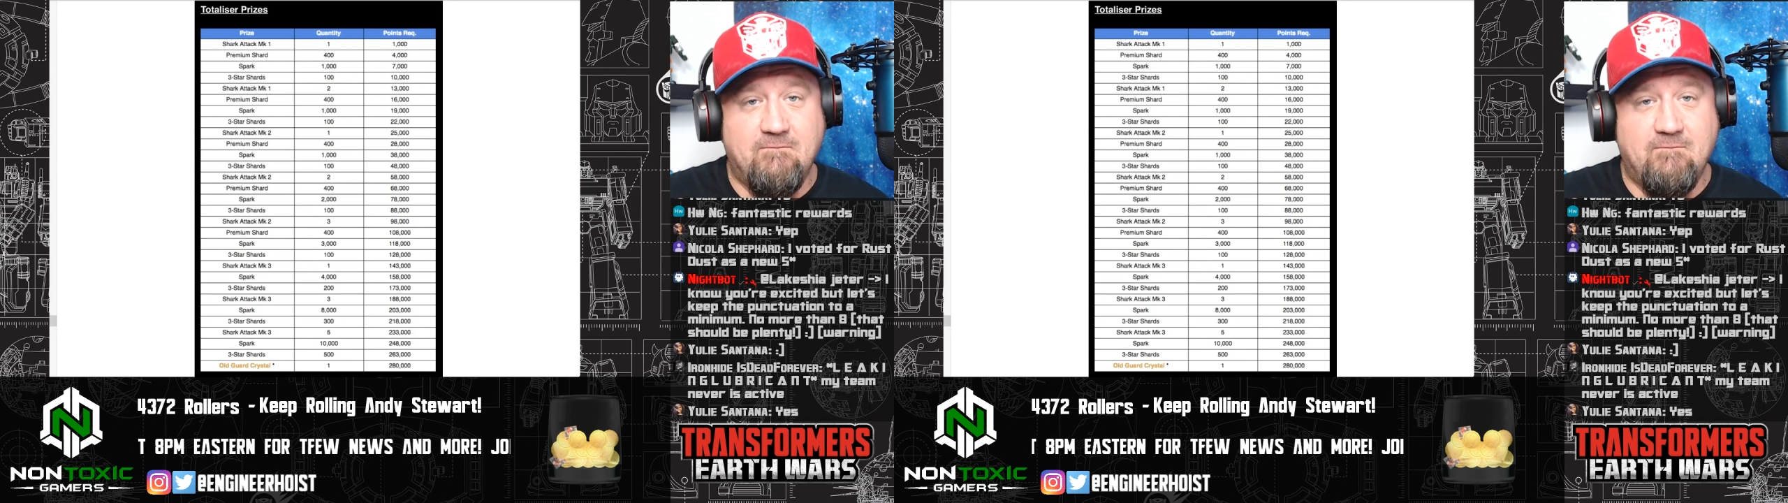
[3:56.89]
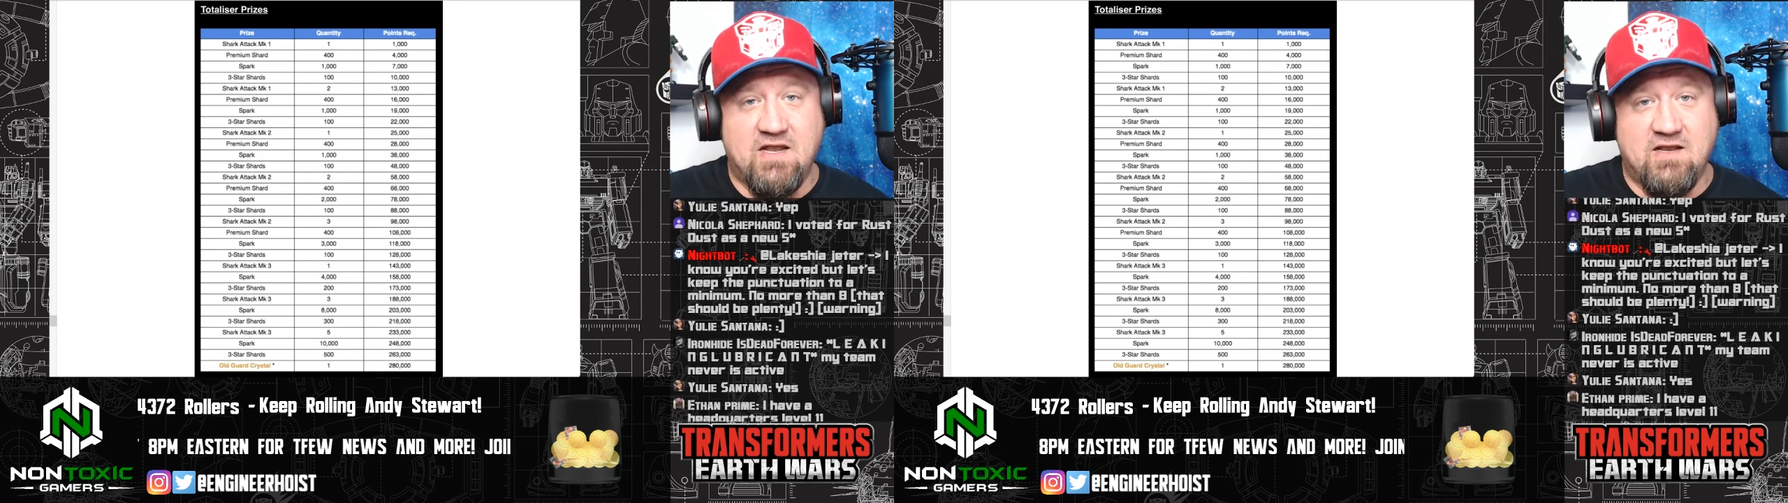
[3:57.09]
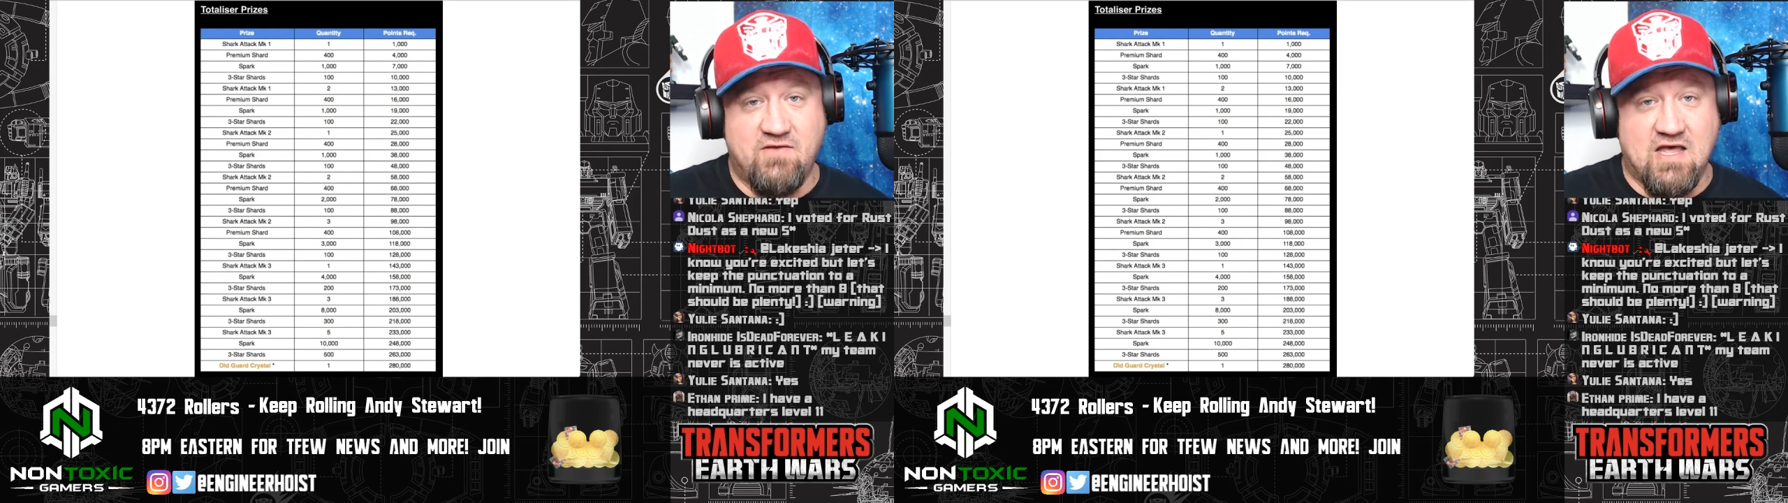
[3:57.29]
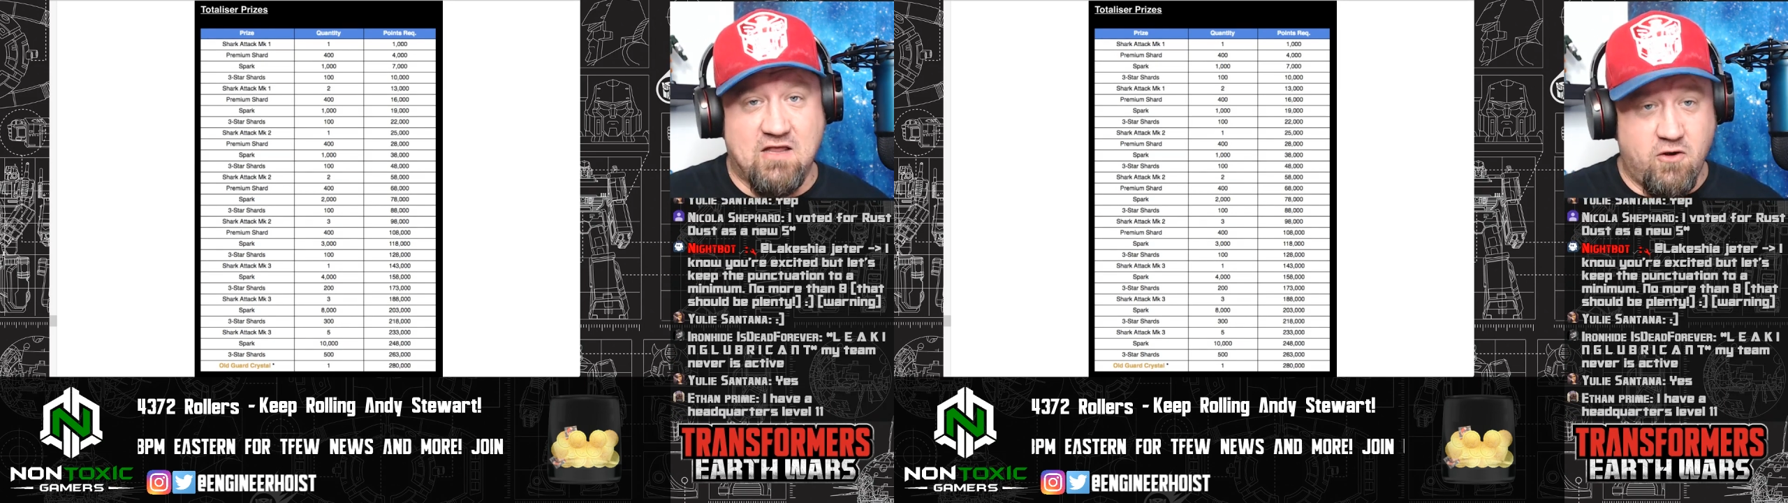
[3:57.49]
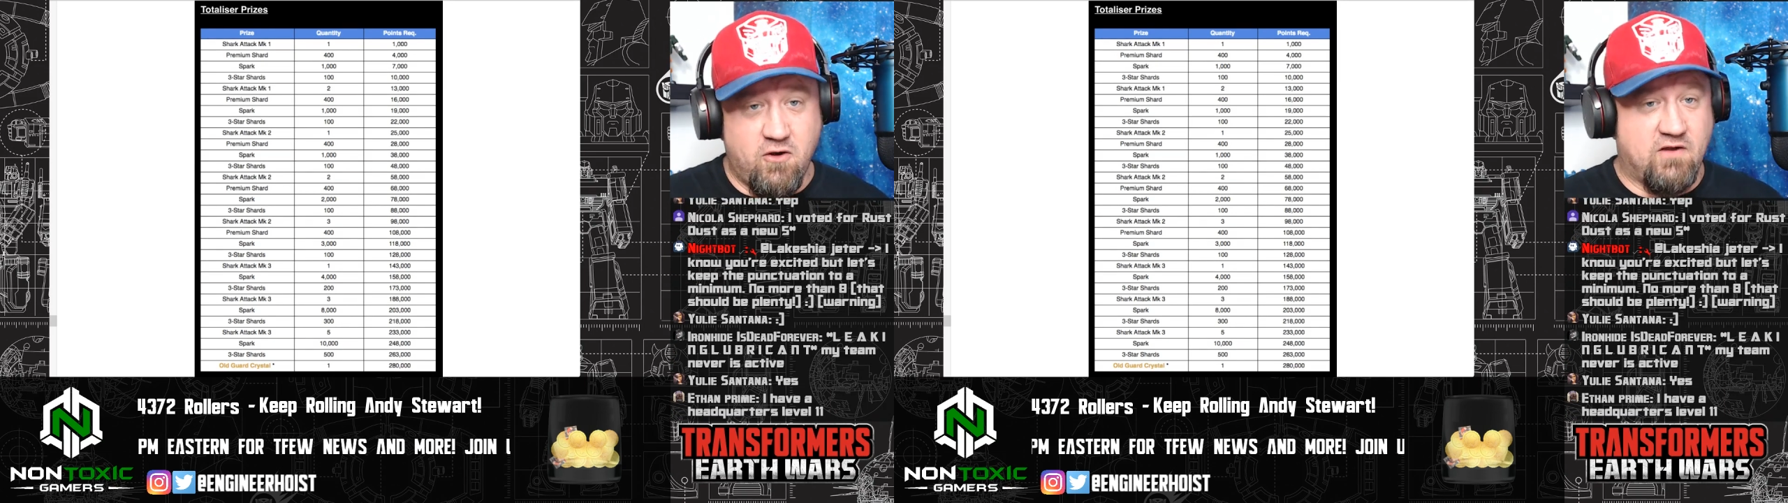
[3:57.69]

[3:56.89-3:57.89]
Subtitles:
that it's that low,